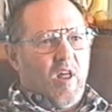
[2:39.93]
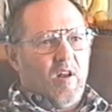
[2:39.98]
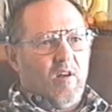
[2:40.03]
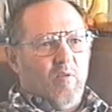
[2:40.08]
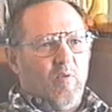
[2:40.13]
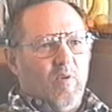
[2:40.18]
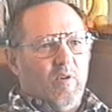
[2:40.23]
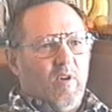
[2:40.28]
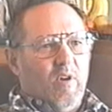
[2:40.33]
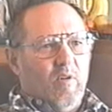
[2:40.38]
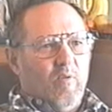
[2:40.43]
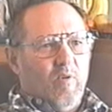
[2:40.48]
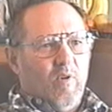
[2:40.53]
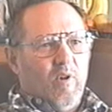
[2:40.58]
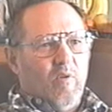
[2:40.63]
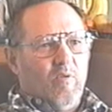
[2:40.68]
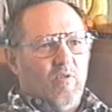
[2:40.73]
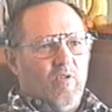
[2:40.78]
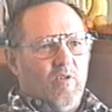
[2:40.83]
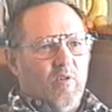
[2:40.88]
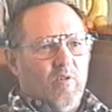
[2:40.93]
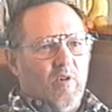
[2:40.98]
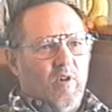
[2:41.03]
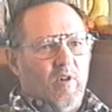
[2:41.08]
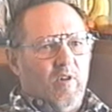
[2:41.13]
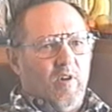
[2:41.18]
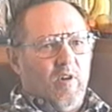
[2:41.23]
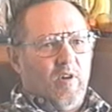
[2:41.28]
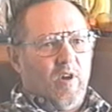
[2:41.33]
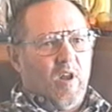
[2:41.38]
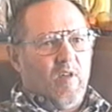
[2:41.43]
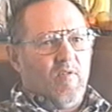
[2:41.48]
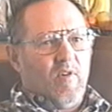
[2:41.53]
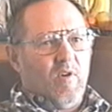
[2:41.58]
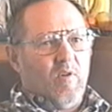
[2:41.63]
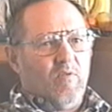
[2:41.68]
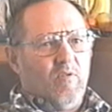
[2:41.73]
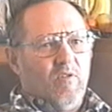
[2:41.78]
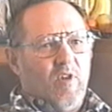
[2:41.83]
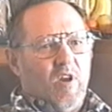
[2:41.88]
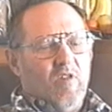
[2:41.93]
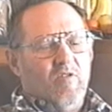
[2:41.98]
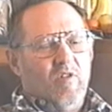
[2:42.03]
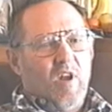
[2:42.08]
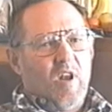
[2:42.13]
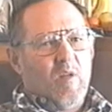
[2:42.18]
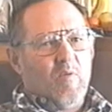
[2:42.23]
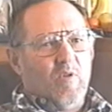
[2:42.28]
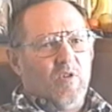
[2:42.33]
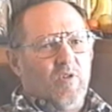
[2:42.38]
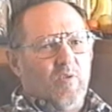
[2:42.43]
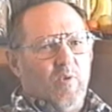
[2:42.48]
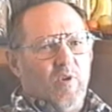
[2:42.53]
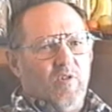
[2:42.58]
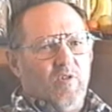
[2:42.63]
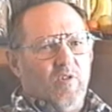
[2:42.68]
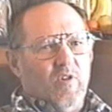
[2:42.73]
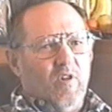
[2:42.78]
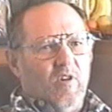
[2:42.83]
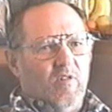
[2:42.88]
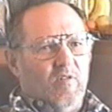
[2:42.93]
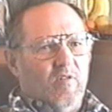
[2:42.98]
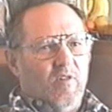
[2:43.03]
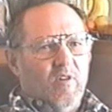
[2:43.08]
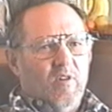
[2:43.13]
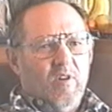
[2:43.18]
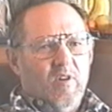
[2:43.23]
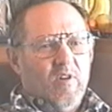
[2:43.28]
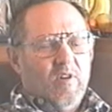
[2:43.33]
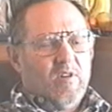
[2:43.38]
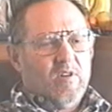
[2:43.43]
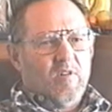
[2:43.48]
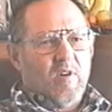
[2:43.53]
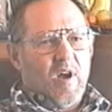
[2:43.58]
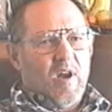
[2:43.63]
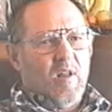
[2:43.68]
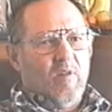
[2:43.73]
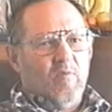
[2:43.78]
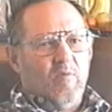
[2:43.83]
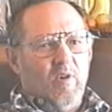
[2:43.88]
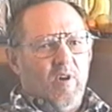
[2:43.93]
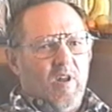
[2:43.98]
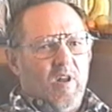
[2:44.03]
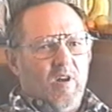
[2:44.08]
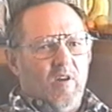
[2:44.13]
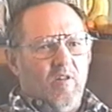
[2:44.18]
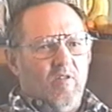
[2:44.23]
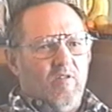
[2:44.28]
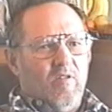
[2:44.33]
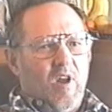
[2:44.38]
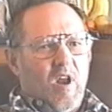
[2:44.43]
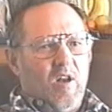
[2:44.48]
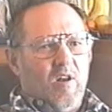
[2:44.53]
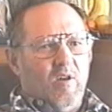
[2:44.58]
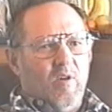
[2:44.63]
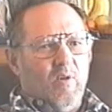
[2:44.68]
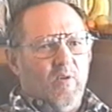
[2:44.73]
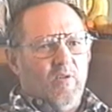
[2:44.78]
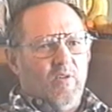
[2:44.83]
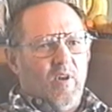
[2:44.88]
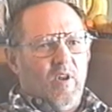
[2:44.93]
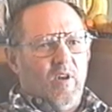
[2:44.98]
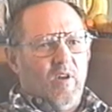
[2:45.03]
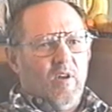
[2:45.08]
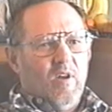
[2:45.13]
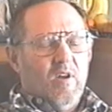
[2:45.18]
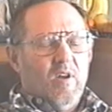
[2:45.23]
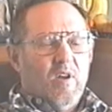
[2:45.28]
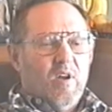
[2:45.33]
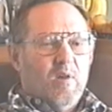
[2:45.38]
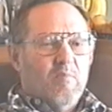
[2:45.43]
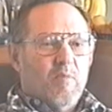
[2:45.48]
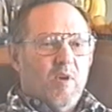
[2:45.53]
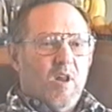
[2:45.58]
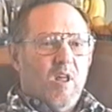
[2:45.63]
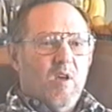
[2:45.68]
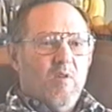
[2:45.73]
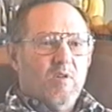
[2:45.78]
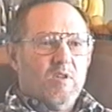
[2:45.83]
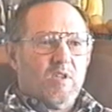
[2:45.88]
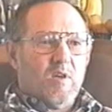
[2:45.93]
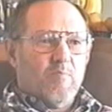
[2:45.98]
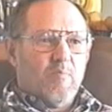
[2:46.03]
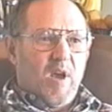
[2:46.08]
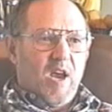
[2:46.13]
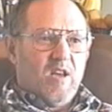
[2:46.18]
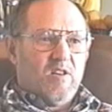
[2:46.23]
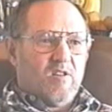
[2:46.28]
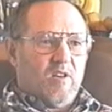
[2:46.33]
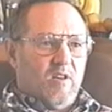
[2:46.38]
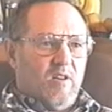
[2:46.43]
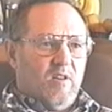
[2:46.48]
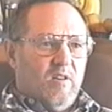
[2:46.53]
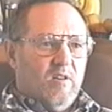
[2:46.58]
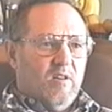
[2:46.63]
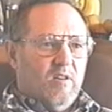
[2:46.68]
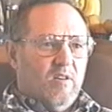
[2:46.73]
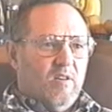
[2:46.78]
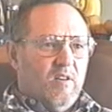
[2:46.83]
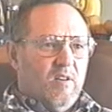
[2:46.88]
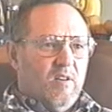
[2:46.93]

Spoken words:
I don't know what he was doing in the Navy. They said he was a reserve. I didn't really understand the whole thing. But he was a Mason.